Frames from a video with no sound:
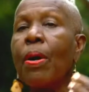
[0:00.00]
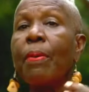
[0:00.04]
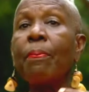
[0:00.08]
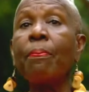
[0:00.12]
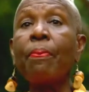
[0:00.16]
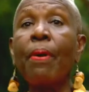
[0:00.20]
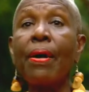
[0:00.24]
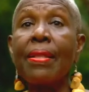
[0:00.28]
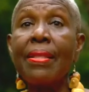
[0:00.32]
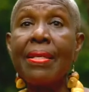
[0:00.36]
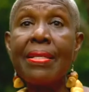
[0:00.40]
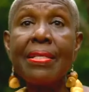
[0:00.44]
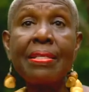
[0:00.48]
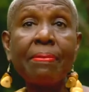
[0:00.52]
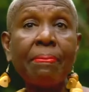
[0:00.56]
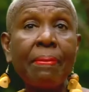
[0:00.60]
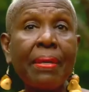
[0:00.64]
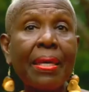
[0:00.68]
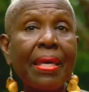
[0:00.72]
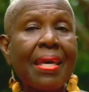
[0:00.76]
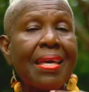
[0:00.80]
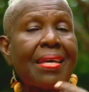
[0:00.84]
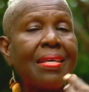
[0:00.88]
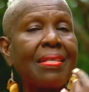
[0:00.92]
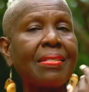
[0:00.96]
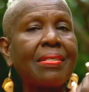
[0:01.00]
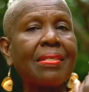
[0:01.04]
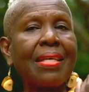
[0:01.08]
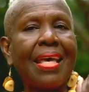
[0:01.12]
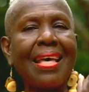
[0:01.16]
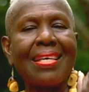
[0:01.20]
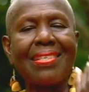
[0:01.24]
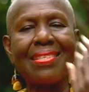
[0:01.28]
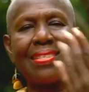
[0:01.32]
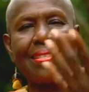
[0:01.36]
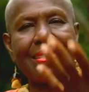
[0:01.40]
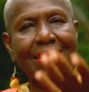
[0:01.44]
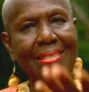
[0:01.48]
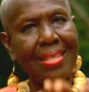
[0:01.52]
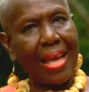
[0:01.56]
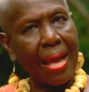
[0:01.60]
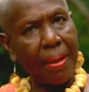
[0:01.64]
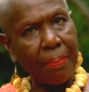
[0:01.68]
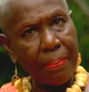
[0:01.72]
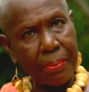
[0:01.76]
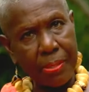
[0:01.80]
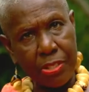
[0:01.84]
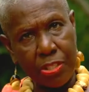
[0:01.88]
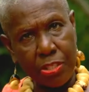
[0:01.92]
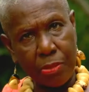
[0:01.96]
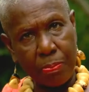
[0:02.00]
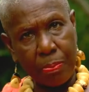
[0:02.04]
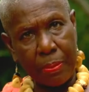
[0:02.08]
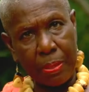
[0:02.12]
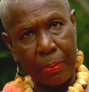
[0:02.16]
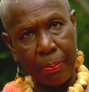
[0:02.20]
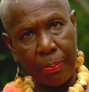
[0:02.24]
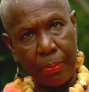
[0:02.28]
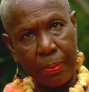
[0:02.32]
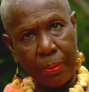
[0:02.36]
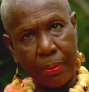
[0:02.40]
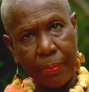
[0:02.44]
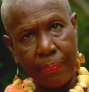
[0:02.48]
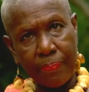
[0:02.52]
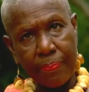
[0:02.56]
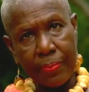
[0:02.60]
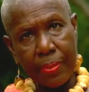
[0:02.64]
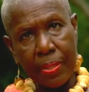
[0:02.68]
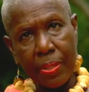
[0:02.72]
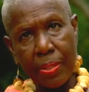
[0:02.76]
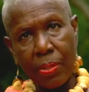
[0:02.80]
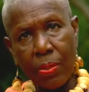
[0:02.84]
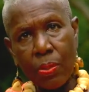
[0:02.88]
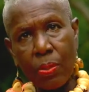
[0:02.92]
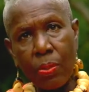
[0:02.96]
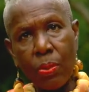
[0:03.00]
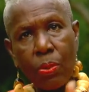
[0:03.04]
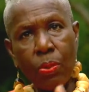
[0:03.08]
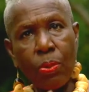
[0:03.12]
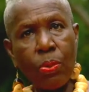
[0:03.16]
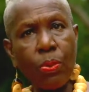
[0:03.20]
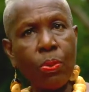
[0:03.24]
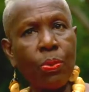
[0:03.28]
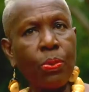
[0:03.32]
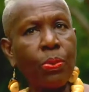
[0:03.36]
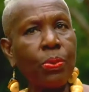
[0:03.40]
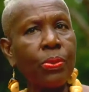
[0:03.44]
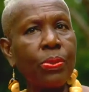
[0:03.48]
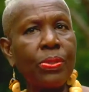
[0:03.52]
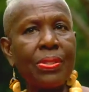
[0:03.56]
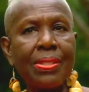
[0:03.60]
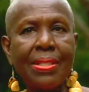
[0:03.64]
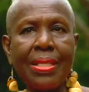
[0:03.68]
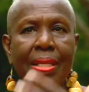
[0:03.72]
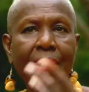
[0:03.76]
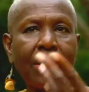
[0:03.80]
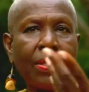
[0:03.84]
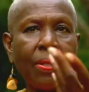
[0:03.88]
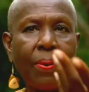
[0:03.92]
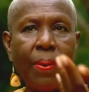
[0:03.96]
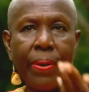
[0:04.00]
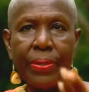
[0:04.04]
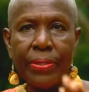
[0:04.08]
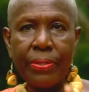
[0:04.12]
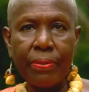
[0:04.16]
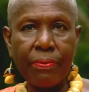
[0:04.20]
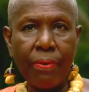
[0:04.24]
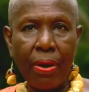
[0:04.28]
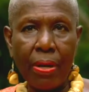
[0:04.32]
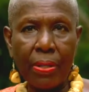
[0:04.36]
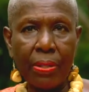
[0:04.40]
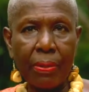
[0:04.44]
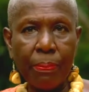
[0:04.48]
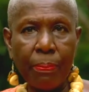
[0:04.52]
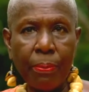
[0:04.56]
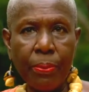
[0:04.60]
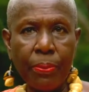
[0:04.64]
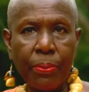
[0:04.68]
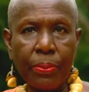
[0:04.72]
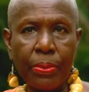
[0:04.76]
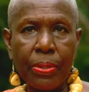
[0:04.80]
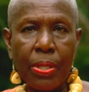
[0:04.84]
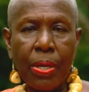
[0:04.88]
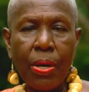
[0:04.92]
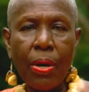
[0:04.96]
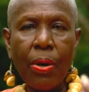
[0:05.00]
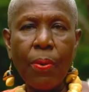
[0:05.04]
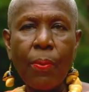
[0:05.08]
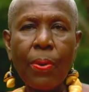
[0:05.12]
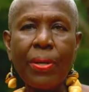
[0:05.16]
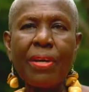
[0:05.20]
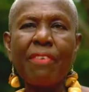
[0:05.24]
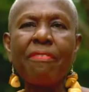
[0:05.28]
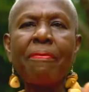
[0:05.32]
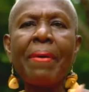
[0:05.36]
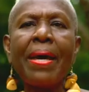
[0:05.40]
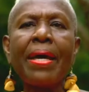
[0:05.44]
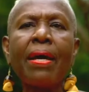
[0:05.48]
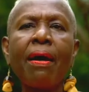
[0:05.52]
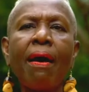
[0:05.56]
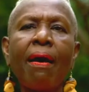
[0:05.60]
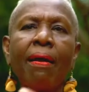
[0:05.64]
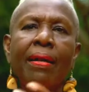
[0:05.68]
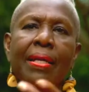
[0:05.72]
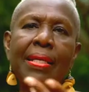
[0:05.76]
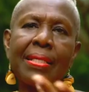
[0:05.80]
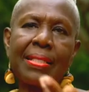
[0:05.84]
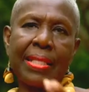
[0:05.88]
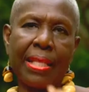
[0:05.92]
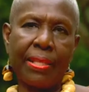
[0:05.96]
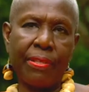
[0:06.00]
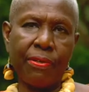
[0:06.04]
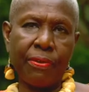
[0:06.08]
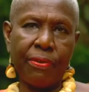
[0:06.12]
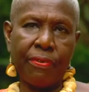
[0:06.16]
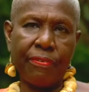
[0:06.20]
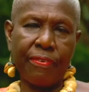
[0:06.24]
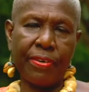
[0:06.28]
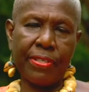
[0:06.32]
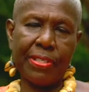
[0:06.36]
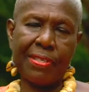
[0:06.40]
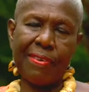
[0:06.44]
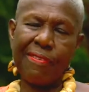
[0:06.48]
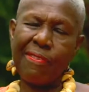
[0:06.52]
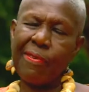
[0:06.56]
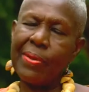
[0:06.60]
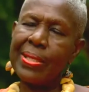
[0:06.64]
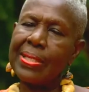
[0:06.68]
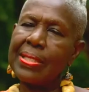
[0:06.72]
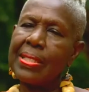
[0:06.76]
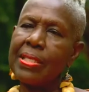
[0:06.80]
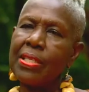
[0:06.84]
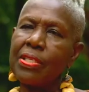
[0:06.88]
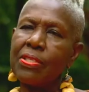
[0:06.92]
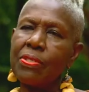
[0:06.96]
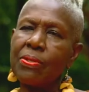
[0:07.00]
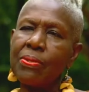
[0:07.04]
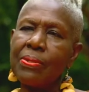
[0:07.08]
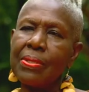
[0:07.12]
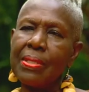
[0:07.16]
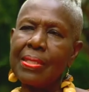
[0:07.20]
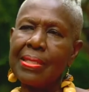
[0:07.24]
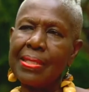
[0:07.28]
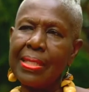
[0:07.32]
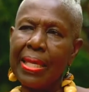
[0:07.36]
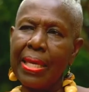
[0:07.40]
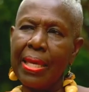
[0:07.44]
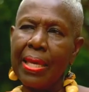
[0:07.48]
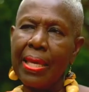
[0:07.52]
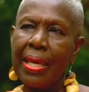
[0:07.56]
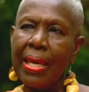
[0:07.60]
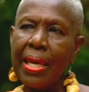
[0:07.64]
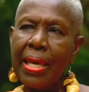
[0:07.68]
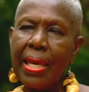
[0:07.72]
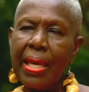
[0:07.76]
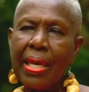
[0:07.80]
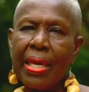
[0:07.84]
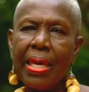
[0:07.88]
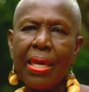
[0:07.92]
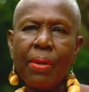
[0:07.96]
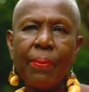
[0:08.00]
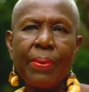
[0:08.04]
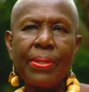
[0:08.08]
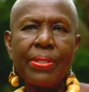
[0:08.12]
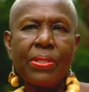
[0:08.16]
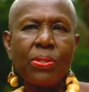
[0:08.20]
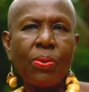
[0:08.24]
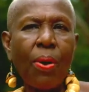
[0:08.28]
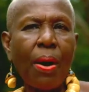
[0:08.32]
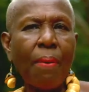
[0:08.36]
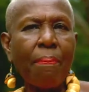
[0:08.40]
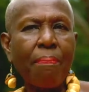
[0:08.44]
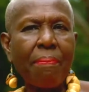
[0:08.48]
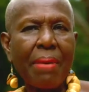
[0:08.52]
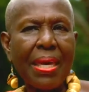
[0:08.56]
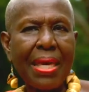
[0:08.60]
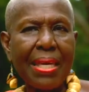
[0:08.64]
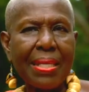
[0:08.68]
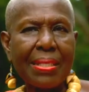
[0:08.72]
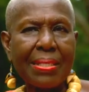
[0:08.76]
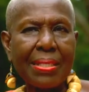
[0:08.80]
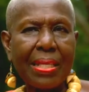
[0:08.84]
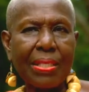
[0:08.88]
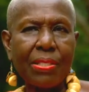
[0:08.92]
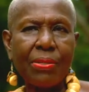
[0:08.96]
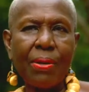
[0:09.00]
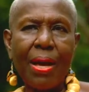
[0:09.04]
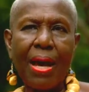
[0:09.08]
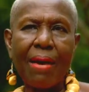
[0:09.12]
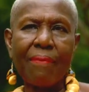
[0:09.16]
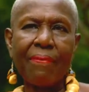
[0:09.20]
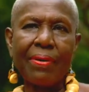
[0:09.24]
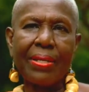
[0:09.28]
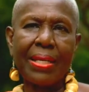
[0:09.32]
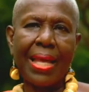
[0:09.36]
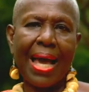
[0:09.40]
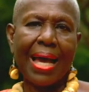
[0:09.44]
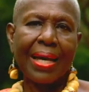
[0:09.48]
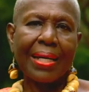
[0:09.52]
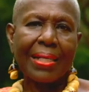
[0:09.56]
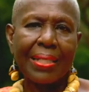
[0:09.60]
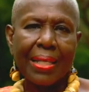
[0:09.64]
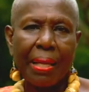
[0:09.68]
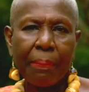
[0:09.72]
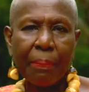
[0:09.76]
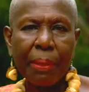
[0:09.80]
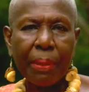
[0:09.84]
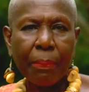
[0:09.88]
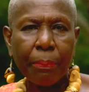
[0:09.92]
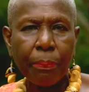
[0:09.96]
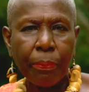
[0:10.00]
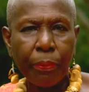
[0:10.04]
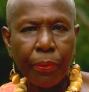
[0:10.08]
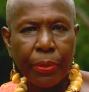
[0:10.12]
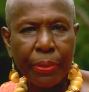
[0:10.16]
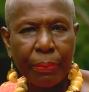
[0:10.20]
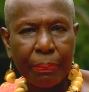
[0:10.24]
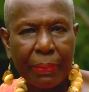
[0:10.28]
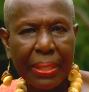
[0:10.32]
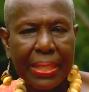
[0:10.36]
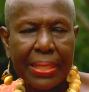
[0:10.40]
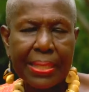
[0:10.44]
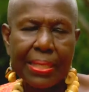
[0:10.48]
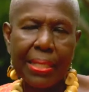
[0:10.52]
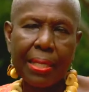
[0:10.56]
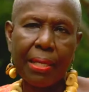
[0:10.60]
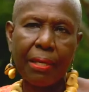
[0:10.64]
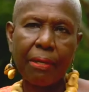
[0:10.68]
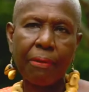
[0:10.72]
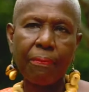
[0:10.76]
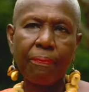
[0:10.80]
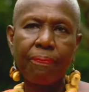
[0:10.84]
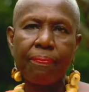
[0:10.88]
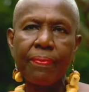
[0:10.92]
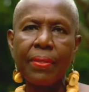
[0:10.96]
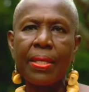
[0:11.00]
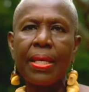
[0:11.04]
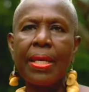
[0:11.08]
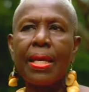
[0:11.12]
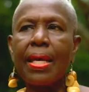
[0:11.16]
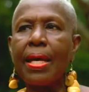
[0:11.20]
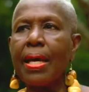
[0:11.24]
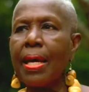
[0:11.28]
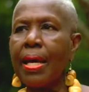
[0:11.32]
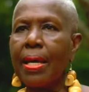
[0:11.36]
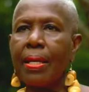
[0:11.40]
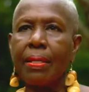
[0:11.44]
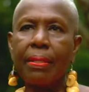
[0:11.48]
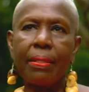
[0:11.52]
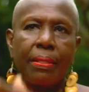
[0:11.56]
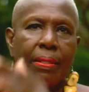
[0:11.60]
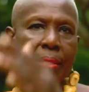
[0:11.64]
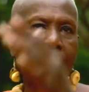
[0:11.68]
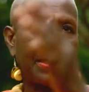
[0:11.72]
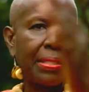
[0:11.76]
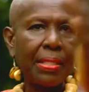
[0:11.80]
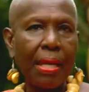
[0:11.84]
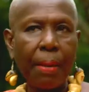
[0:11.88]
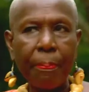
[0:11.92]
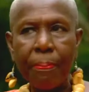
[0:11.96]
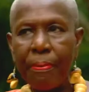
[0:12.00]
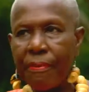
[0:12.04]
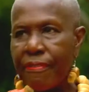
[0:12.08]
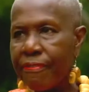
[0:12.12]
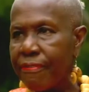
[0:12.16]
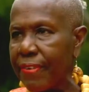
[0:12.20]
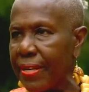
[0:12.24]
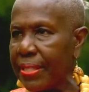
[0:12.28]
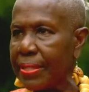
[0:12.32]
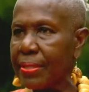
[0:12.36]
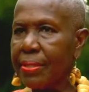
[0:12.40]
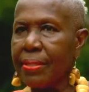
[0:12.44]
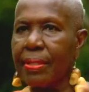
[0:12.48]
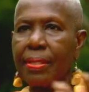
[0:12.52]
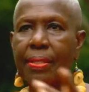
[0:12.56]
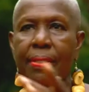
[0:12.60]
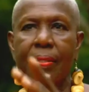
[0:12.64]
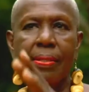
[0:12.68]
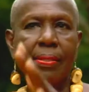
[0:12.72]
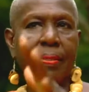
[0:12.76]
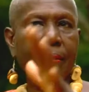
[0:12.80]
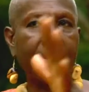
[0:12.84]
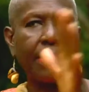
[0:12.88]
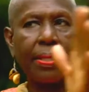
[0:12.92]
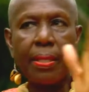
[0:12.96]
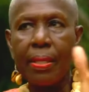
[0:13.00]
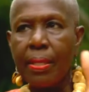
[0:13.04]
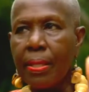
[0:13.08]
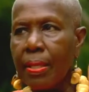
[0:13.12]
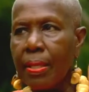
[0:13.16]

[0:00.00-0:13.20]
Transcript: What bothers me is established people who still don't want to rock the boat. One of my colleagues at the University of West Indies used to say, he was so amazed that you have an academic board meeting. And these are professors.